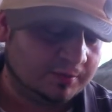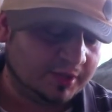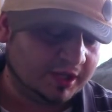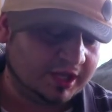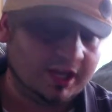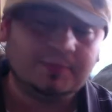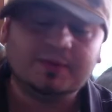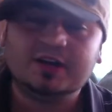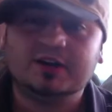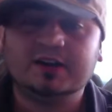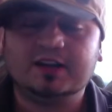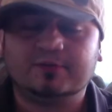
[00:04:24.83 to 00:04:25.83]
big game
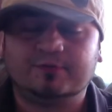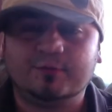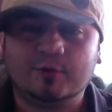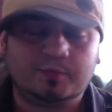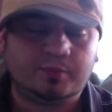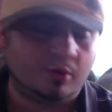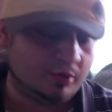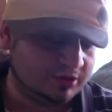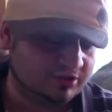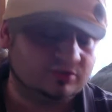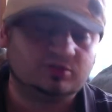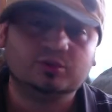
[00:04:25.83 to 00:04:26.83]
here. He had 4
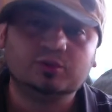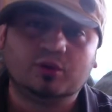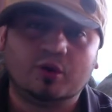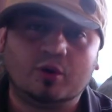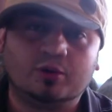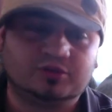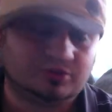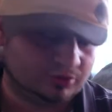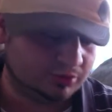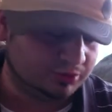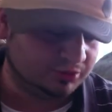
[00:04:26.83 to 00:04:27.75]
points, 2 goals, 2